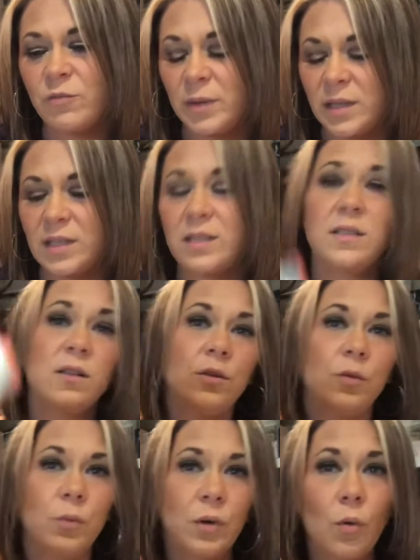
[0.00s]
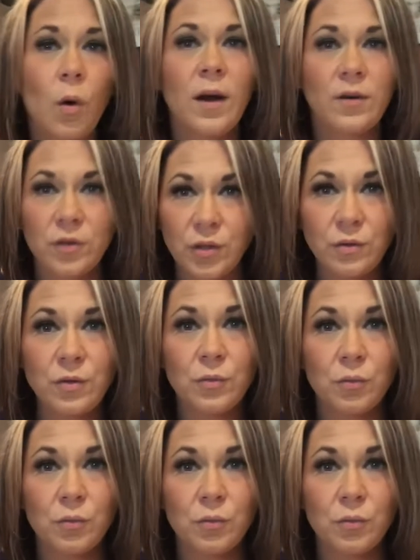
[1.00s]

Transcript: but it is going to require you to